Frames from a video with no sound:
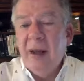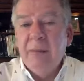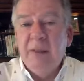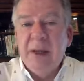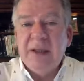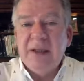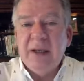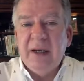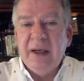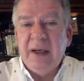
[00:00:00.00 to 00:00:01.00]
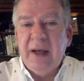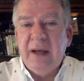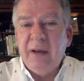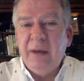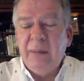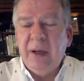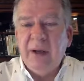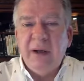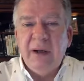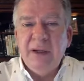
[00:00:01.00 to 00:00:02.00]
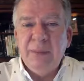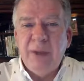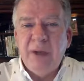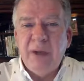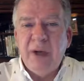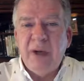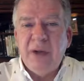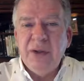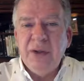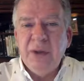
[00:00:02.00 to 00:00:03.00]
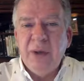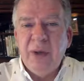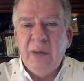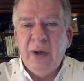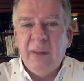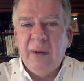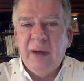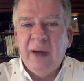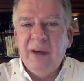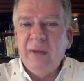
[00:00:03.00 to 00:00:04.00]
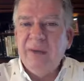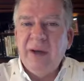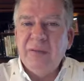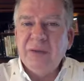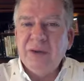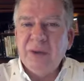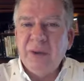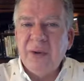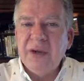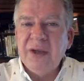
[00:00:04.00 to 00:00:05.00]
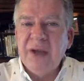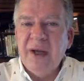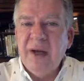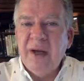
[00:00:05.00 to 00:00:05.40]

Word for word: But uh, I don't know, my heart has been drawn to uh, one of my other favorite stories